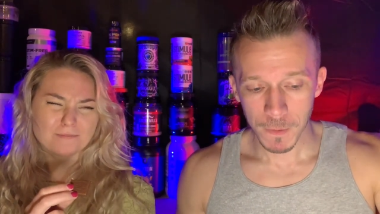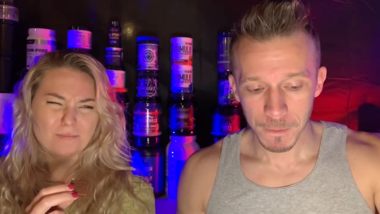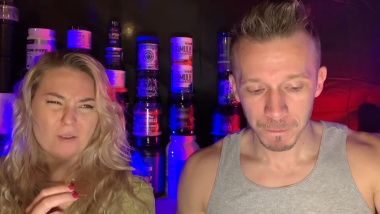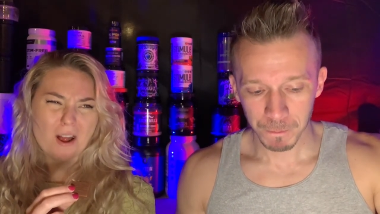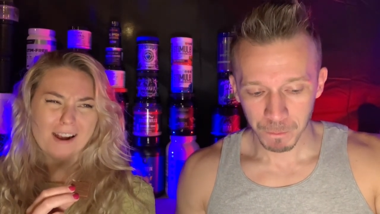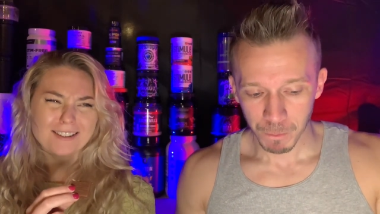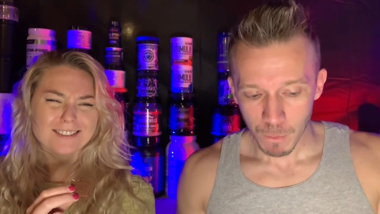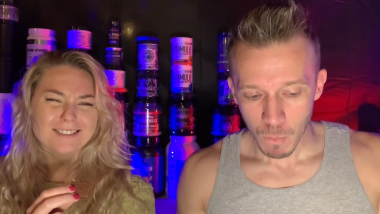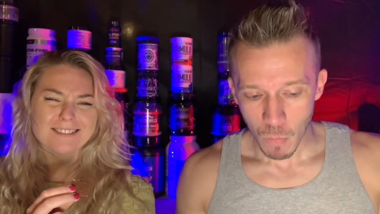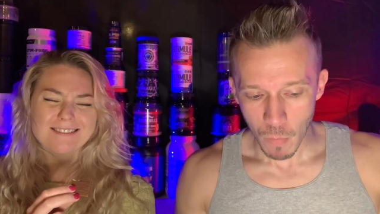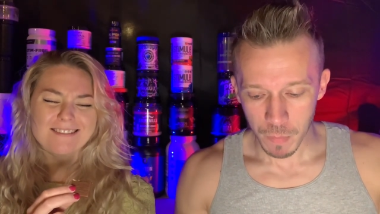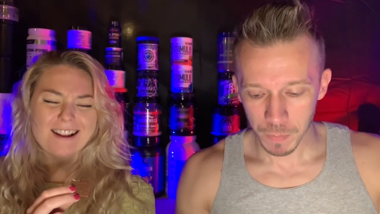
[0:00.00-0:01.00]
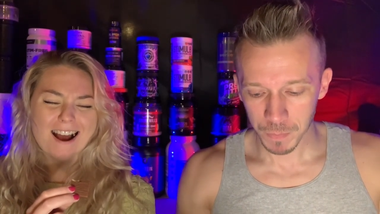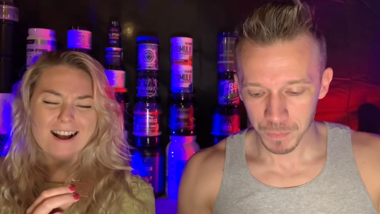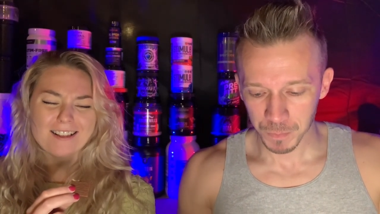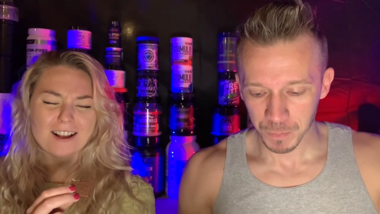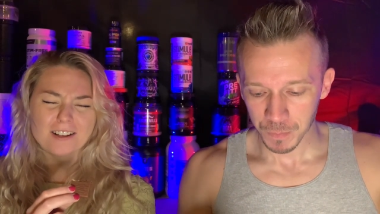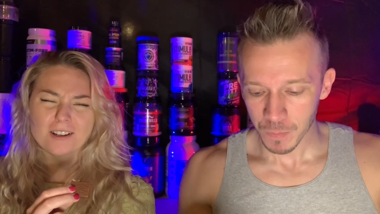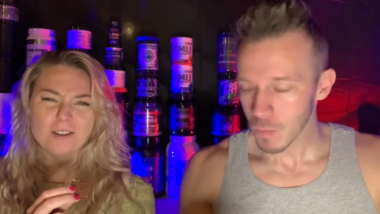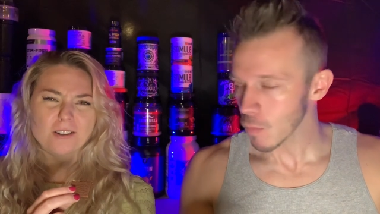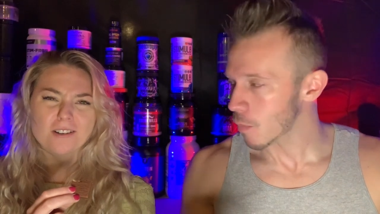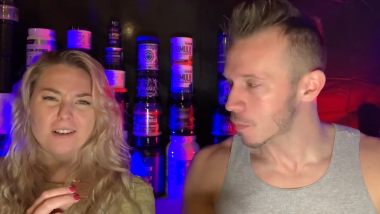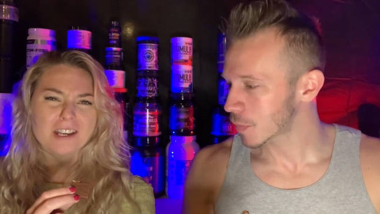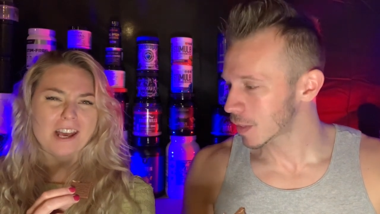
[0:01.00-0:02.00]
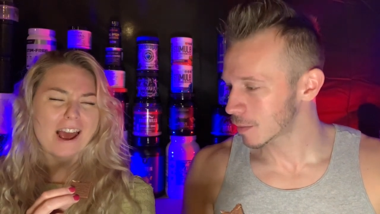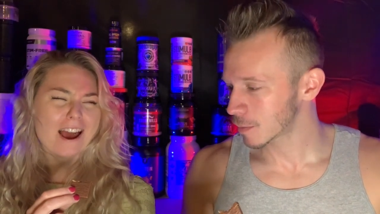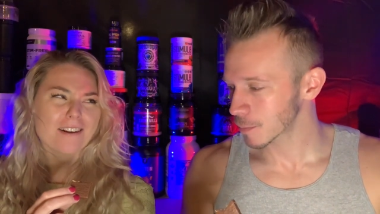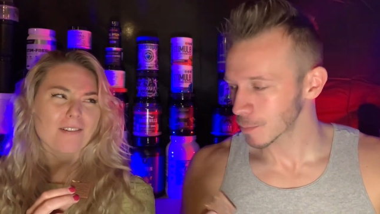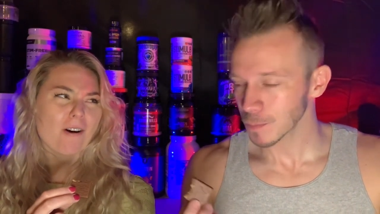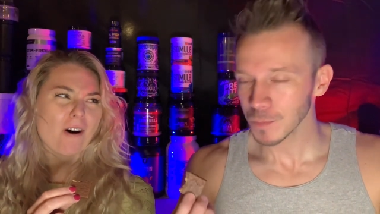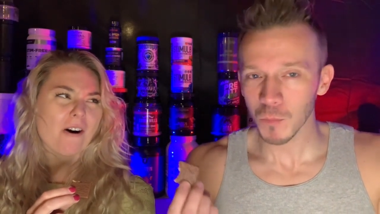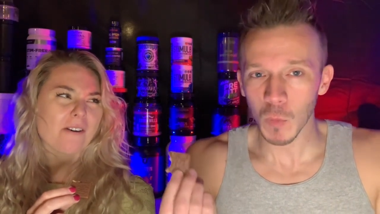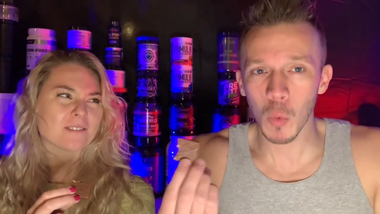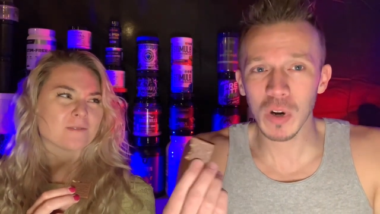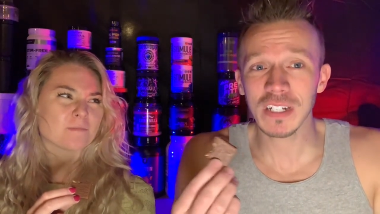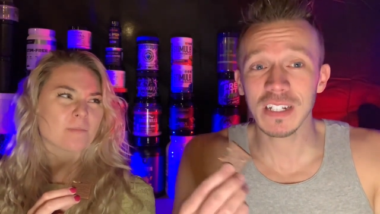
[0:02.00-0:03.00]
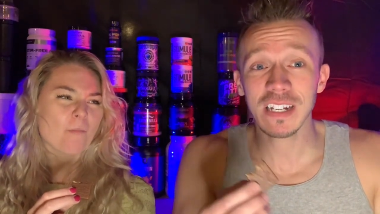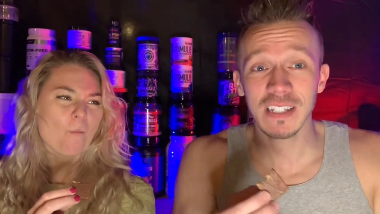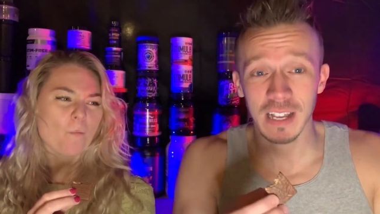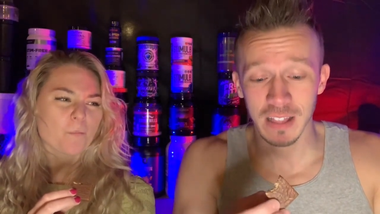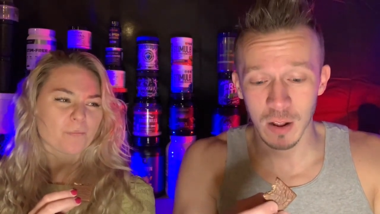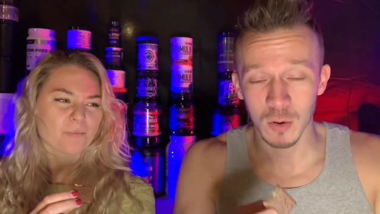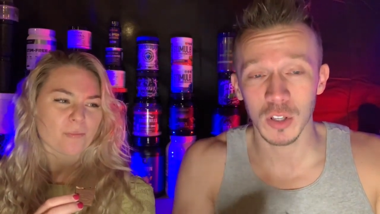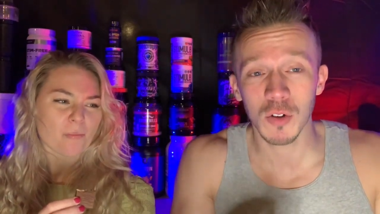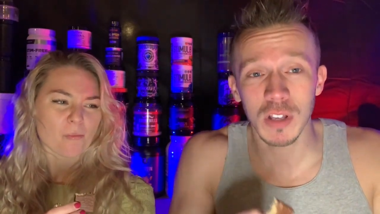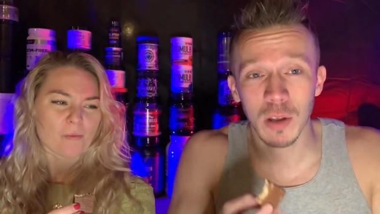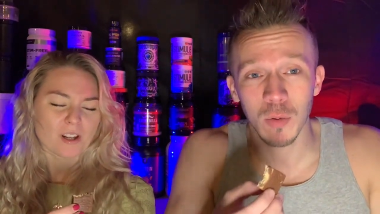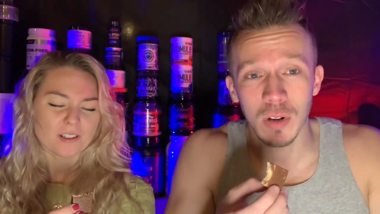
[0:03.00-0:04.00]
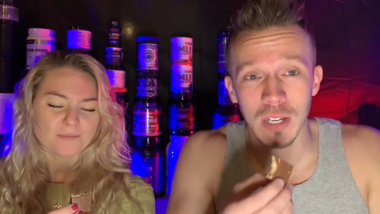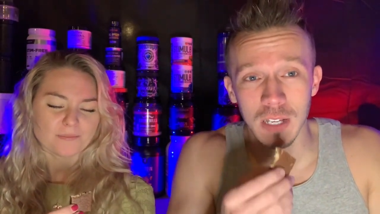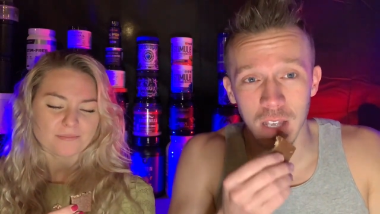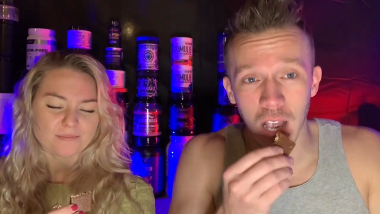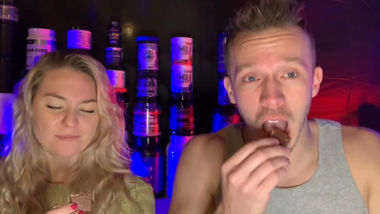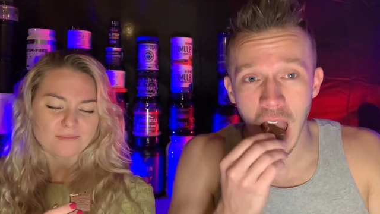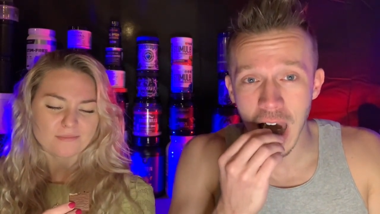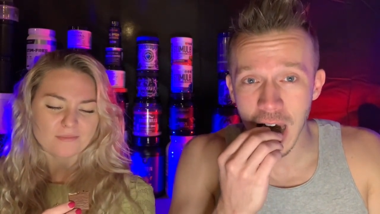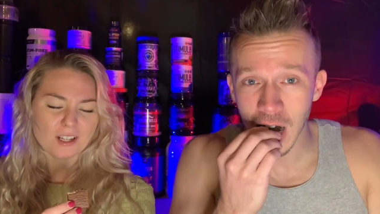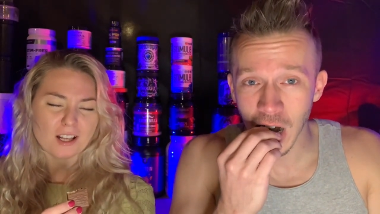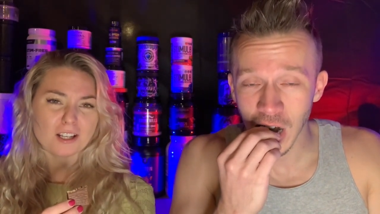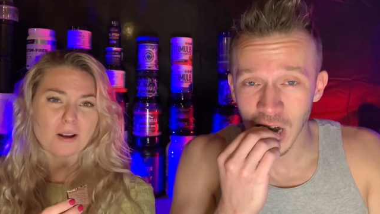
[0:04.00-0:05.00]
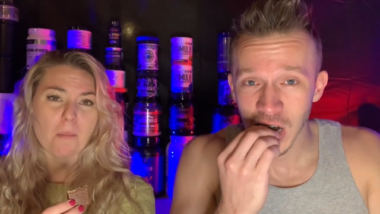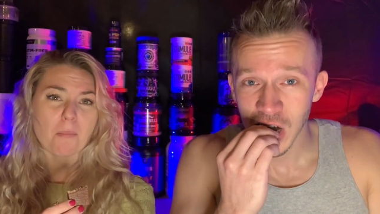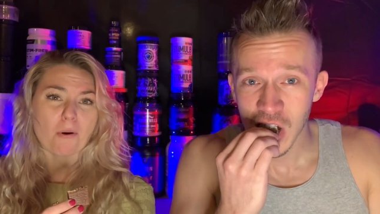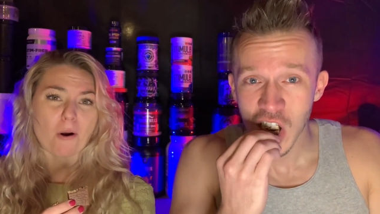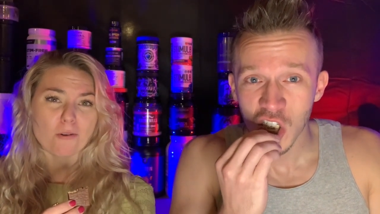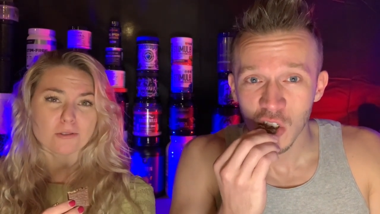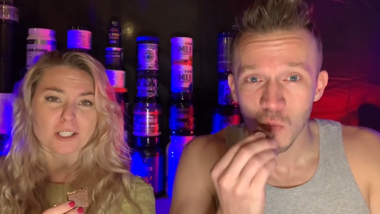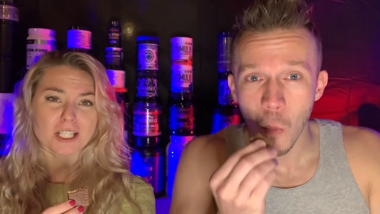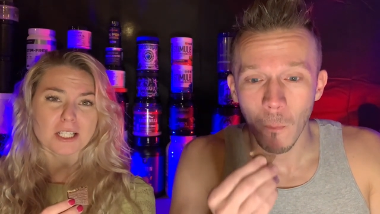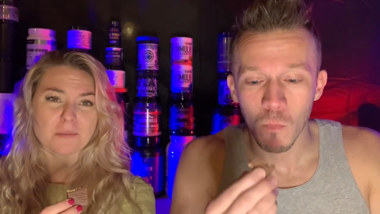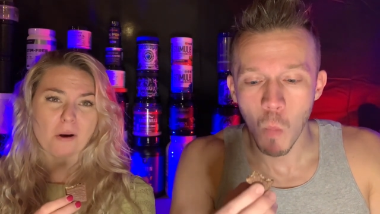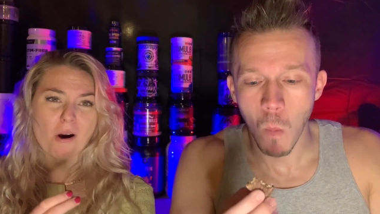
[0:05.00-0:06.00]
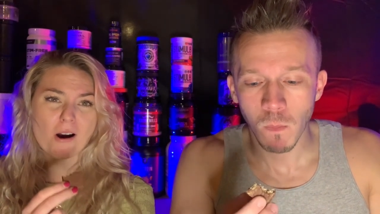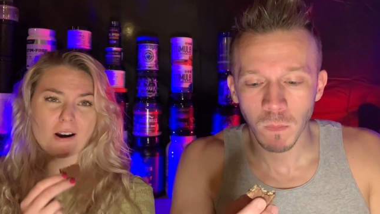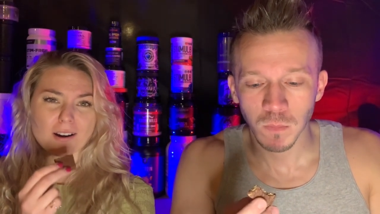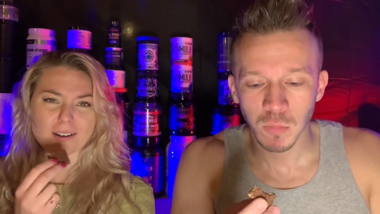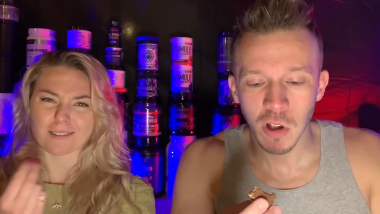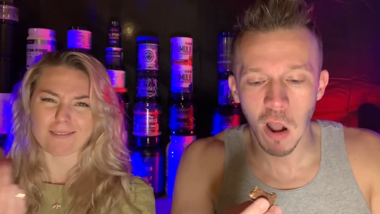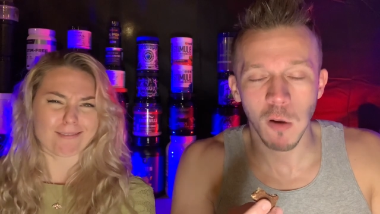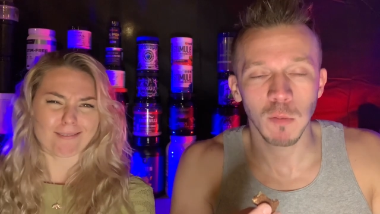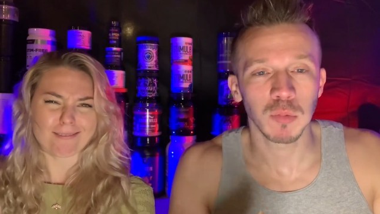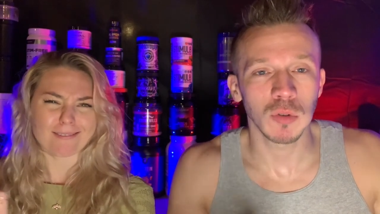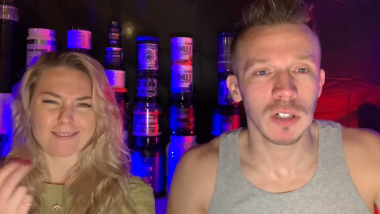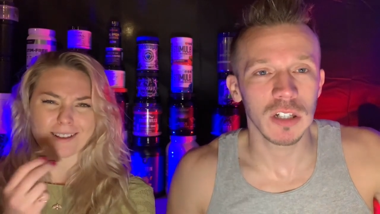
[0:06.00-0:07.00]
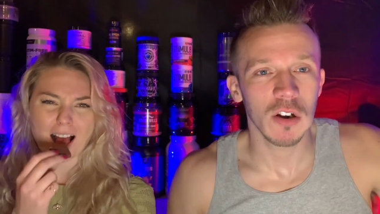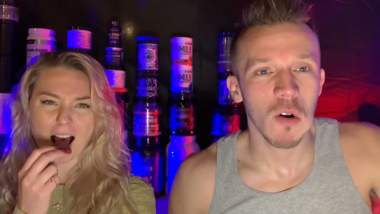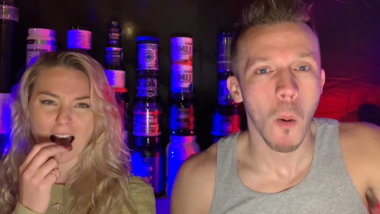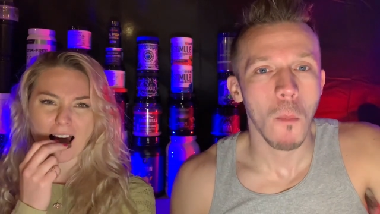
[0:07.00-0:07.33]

Speaker 1: It is not like a cookie at all.
Speaker 2: What does it taste like then? You tell me what it tastes like.
Speaker 1: Like a protein bar.
Speaker 2: Oh, brother.